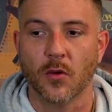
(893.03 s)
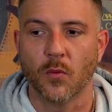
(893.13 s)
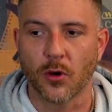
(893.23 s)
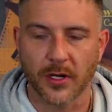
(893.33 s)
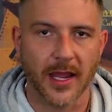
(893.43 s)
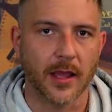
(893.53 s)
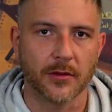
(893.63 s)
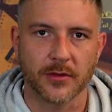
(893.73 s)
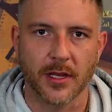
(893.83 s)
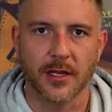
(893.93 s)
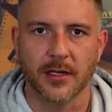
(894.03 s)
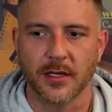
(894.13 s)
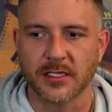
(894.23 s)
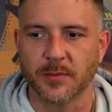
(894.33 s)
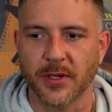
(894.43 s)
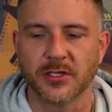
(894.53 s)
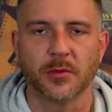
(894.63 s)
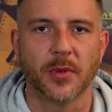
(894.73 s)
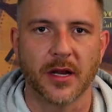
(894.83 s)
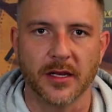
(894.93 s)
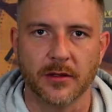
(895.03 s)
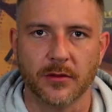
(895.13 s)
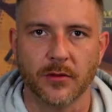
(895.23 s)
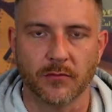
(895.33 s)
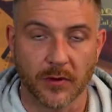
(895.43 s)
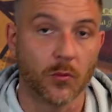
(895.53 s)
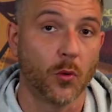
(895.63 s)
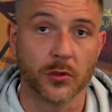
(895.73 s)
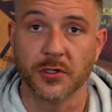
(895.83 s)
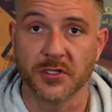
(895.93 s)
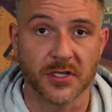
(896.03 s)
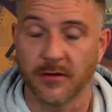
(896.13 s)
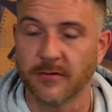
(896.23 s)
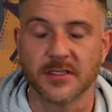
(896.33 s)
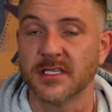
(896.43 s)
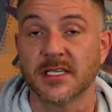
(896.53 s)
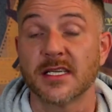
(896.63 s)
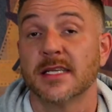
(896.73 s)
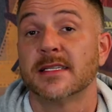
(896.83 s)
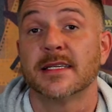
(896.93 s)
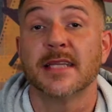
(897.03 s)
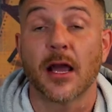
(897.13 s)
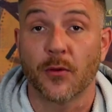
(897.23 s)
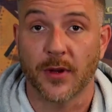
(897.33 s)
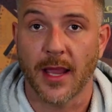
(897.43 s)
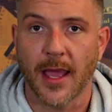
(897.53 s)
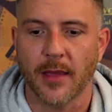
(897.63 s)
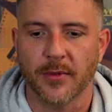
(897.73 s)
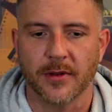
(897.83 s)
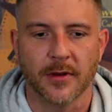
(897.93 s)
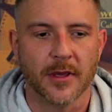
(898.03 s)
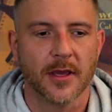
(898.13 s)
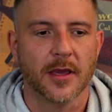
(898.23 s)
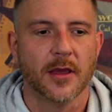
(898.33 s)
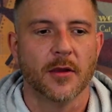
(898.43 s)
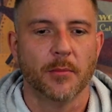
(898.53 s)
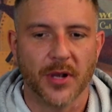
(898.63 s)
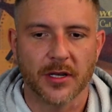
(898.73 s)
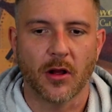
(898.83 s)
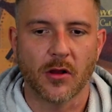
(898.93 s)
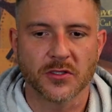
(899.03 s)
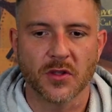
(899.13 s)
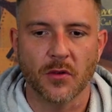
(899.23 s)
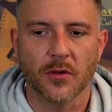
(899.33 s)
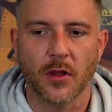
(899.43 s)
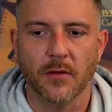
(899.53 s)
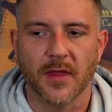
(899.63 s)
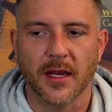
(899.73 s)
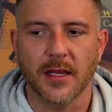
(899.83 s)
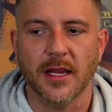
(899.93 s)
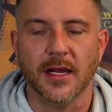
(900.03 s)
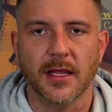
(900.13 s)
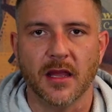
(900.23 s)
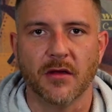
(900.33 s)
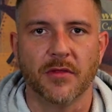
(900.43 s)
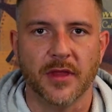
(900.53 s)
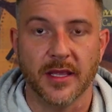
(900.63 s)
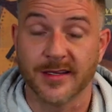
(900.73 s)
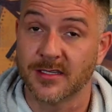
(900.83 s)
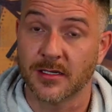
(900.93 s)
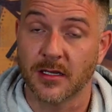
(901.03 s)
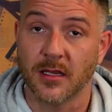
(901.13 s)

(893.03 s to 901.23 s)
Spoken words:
work out and expect your body to reward yourself, because it's just not going to happen. But also know that eating healthy is